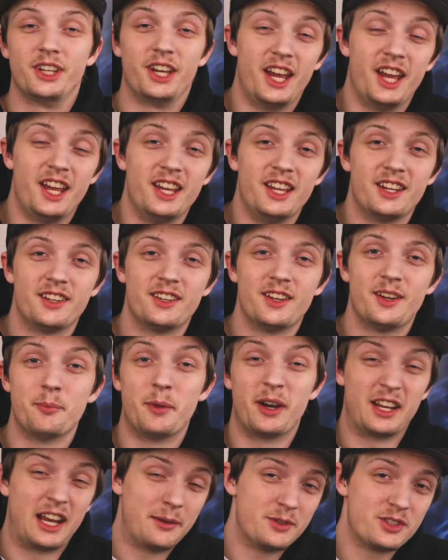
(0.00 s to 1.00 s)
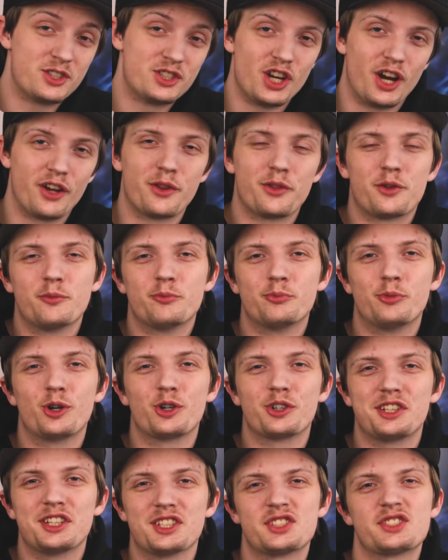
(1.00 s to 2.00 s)
Hey, my name is Jonathan
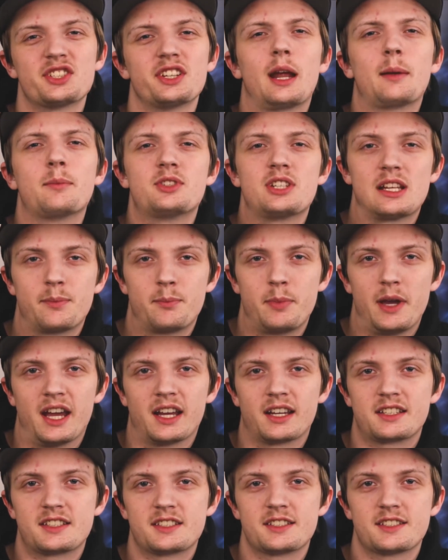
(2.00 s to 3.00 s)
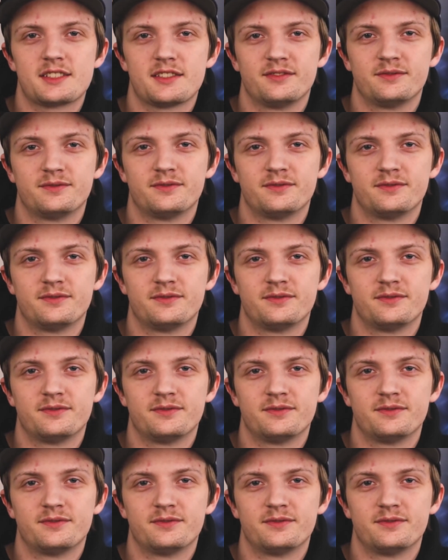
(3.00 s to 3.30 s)
Burgess and I'm Jetpacks.